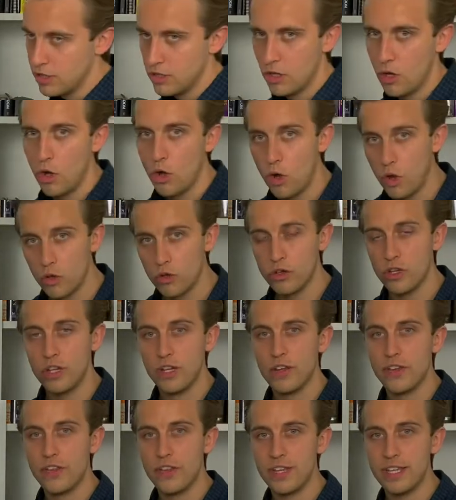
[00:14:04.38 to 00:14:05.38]
on
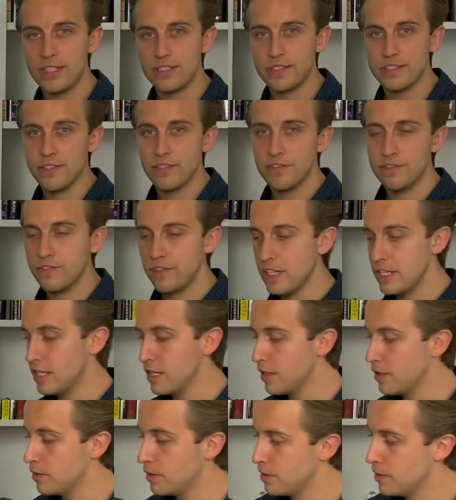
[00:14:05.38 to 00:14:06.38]
this
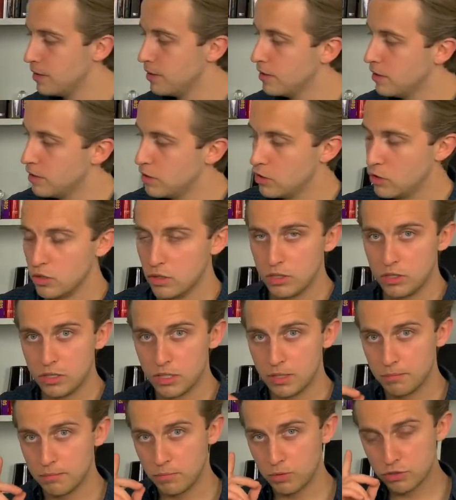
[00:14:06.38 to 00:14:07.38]
video.
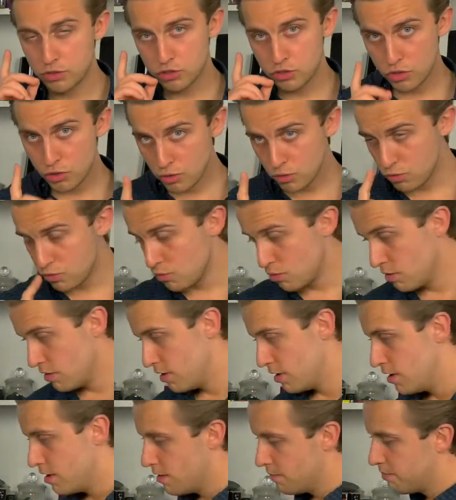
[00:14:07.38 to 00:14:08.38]
Number 2,
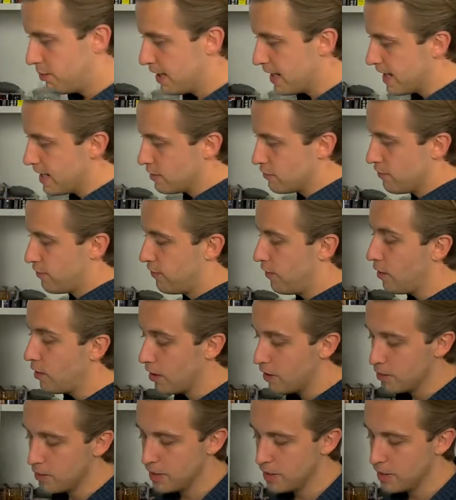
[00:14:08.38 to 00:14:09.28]
please follow